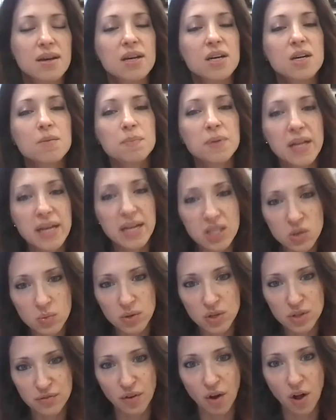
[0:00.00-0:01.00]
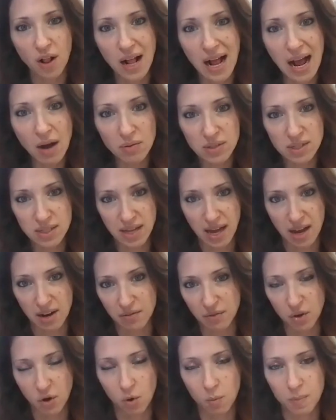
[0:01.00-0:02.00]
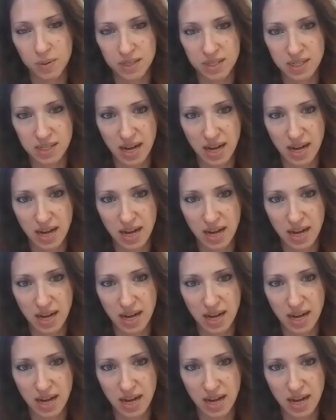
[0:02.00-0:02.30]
Complaints which fall outside of COPA's